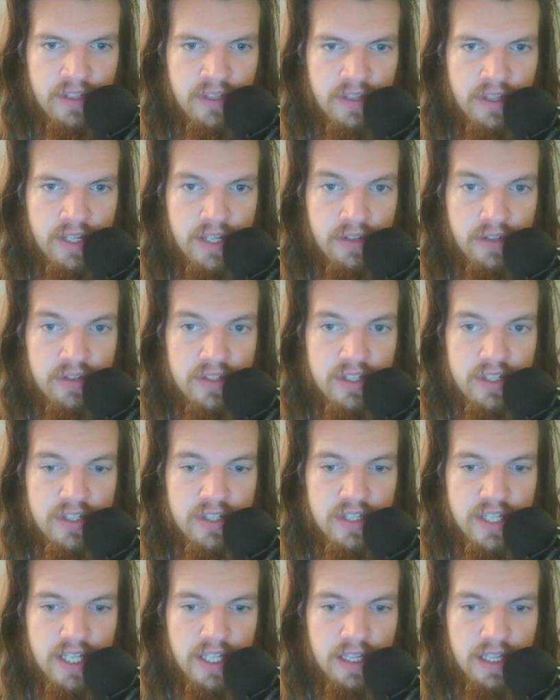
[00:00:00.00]
Here is the
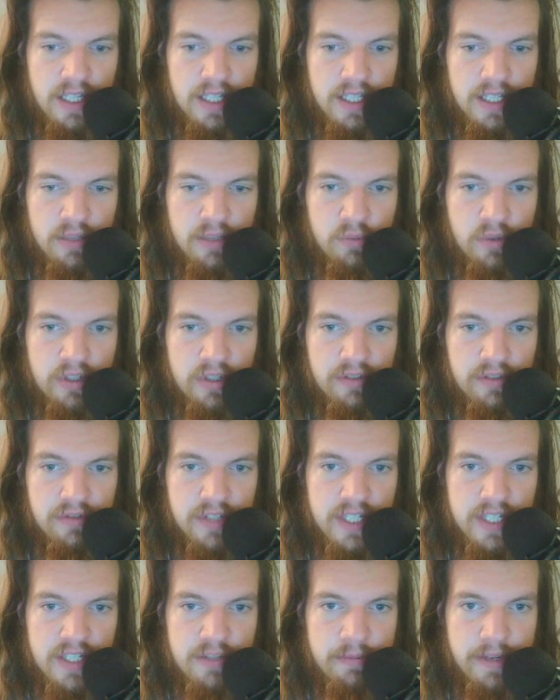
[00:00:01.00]
ceiling in one of
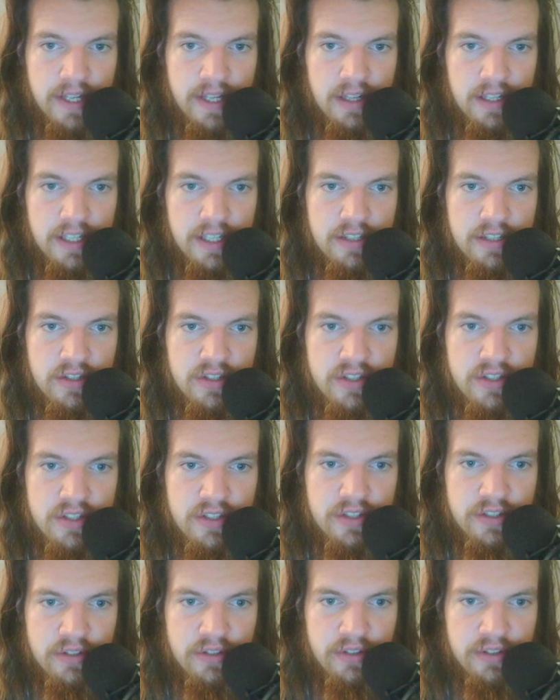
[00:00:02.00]
these buildings,
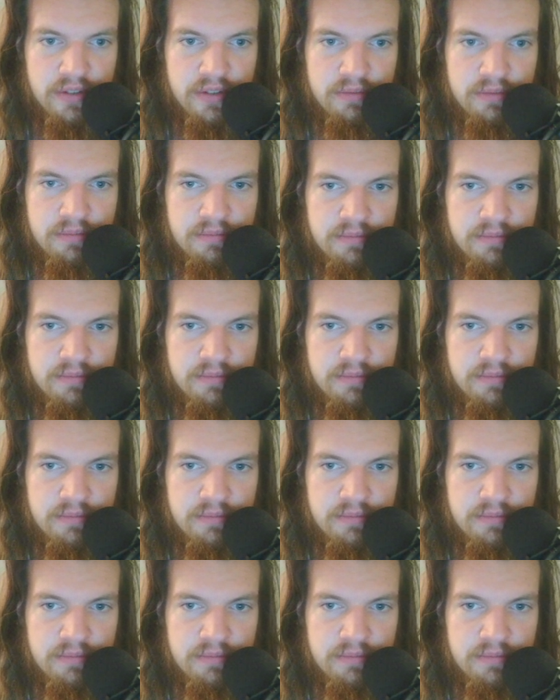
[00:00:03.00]
you know.